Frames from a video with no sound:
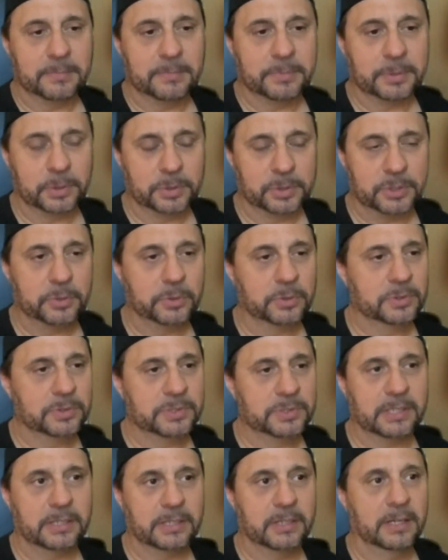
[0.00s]
Pro
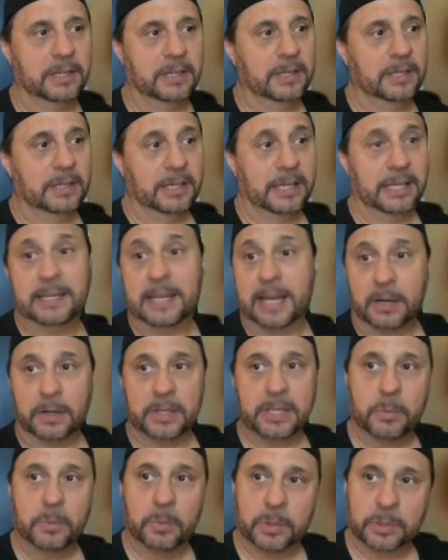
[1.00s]
Tools, and now
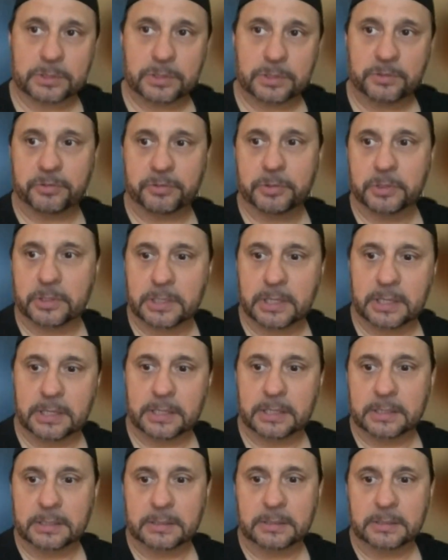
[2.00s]
he works
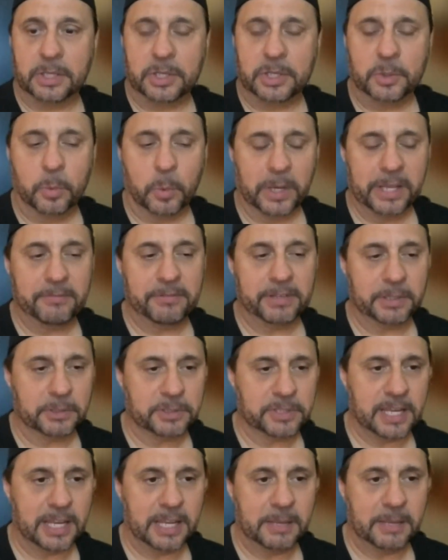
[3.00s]
for New Wave
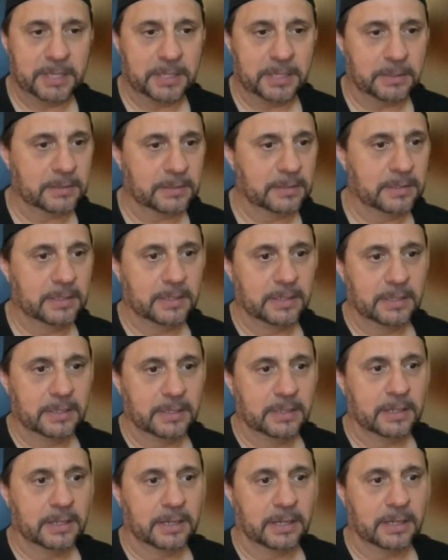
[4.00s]
Entertainment,
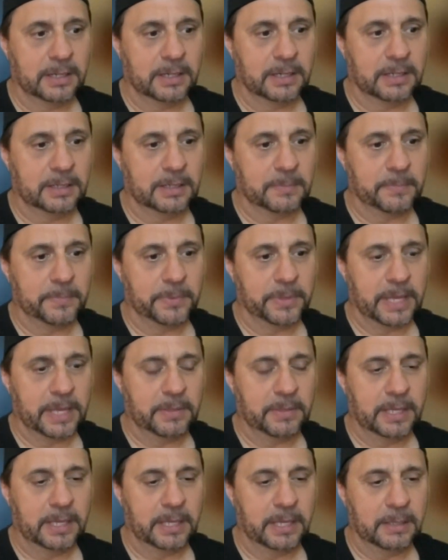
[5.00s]

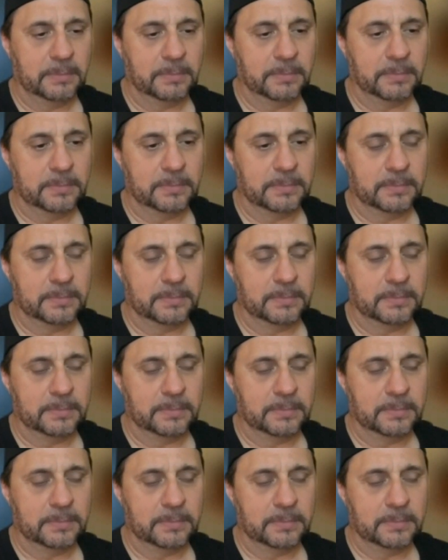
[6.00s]
and they